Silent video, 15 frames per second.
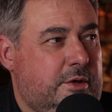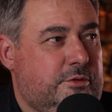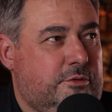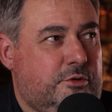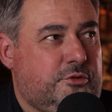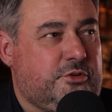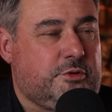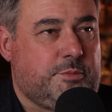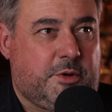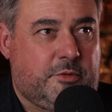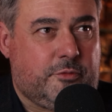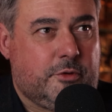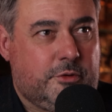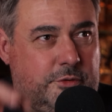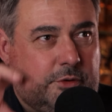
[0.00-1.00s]
it's not just
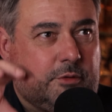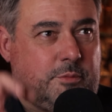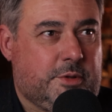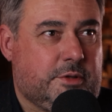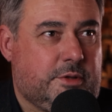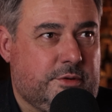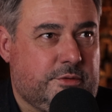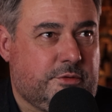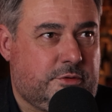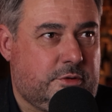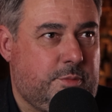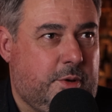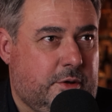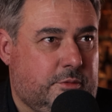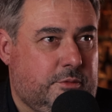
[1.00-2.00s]
about vertical buildings; it's
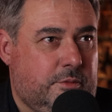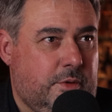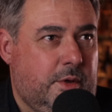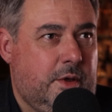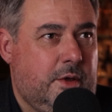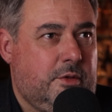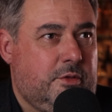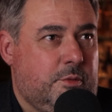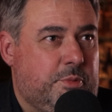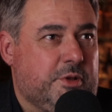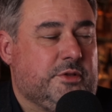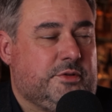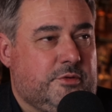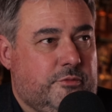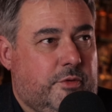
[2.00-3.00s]
about the
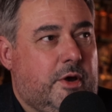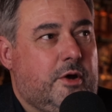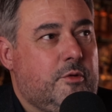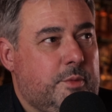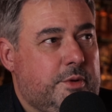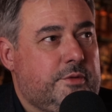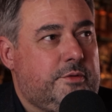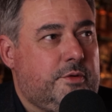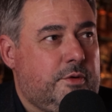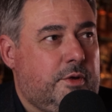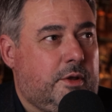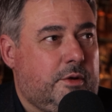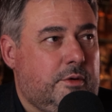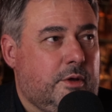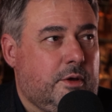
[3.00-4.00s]
built environment,
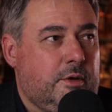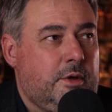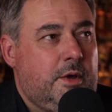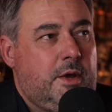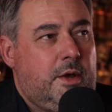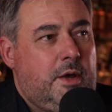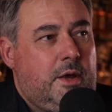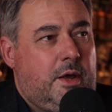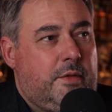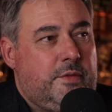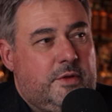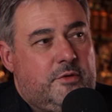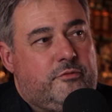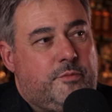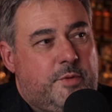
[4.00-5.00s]
and uh,
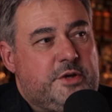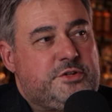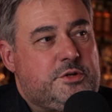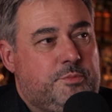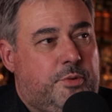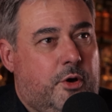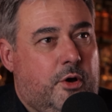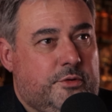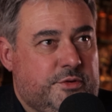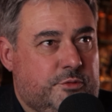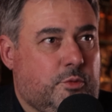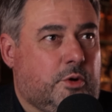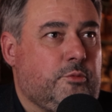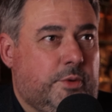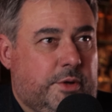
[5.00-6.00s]
and the information part
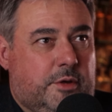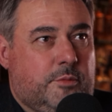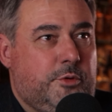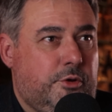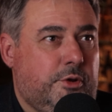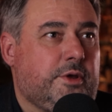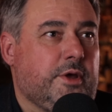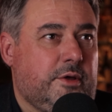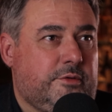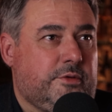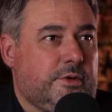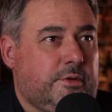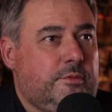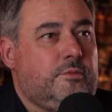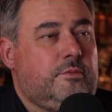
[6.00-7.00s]
is what we're
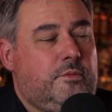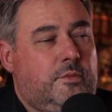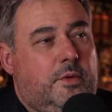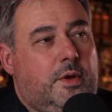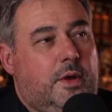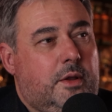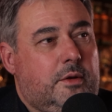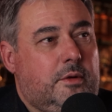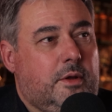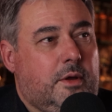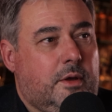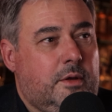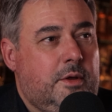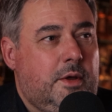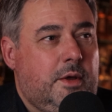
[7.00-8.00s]
communicating, and
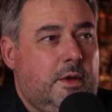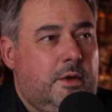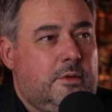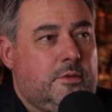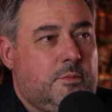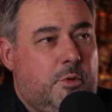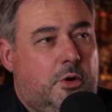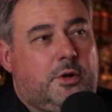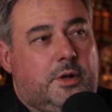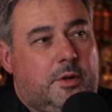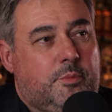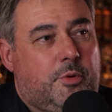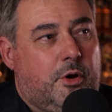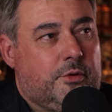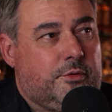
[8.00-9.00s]
uh, the
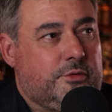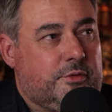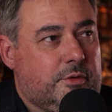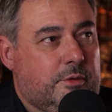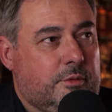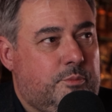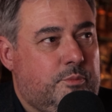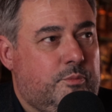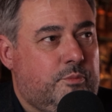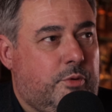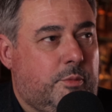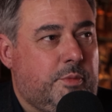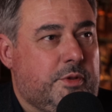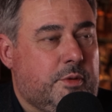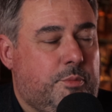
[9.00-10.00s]
modeling part is the
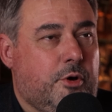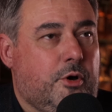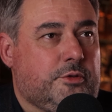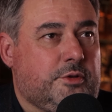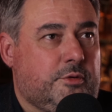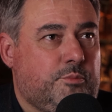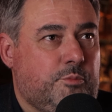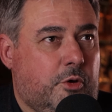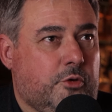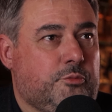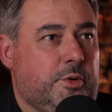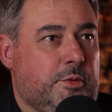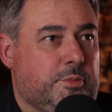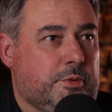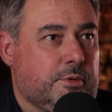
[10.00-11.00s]
probably the part that
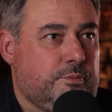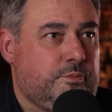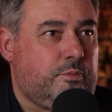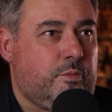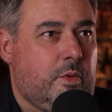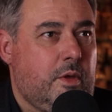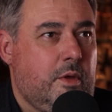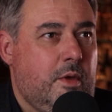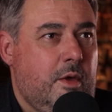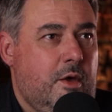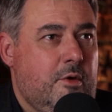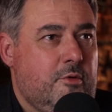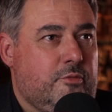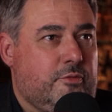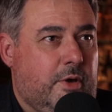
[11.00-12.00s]
most people
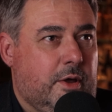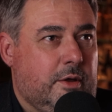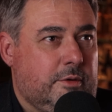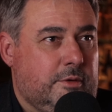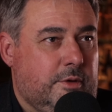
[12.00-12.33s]
find